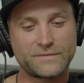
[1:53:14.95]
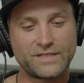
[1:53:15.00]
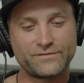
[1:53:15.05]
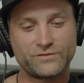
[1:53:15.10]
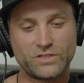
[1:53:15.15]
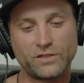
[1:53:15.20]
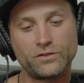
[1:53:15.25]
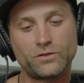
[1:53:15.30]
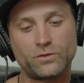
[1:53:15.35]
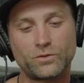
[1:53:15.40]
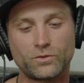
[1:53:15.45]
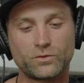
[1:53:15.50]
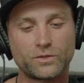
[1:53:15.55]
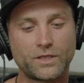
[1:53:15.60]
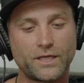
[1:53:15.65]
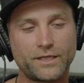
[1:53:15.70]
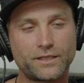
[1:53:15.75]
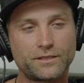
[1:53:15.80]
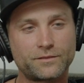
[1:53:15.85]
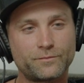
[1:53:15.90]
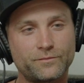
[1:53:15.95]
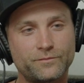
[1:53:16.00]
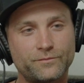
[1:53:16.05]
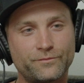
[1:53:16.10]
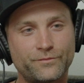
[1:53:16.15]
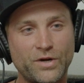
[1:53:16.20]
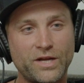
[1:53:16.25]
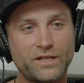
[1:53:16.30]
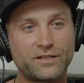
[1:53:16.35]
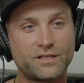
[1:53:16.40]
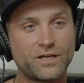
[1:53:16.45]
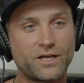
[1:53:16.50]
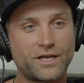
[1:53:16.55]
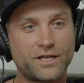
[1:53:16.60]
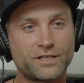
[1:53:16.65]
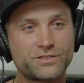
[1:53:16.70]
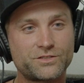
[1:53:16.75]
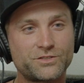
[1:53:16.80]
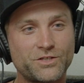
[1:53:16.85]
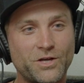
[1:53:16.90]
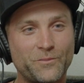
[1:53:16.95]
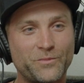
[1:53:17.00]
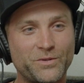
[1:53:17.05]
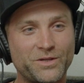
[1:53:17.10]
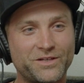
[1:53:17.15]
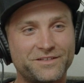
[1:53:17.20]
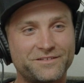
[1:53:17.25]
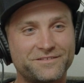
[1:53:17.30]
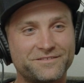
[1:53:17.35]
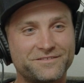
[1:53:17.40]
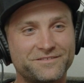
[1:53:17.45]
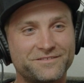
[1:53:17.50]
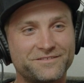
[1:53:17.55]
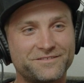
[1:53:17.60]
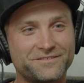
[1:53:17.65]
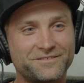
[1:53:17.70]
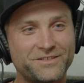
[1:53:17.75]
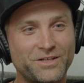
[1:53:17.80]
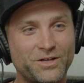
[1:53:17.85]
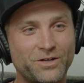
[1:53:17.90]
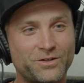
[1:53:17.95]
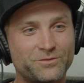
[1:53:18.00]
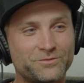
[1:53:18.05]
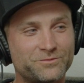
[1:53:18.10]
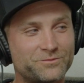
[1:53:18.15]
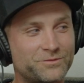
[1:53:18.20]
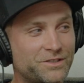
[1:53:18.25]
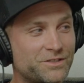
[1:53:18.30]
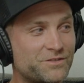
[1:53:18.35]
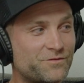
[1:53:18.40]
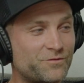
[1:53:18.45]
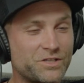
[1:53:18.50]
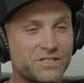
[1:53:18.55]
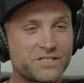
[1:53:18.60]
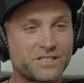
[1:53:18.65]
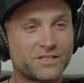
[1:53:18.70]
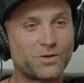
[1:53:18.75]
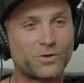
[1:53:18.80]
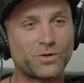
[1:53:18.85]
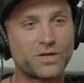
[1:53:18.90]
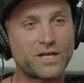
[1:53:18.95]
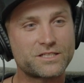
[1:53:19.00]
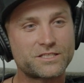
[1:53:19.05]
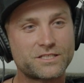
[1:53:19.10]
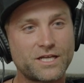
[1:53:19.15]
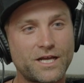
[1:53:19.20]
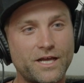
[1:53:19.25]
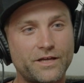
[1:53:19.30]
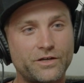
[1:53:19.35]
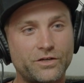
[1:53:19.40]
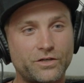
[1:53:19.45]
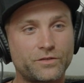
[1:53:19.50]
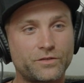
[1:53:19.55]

I've done the whole like break the ice, jump in, when it's freezing cold outside,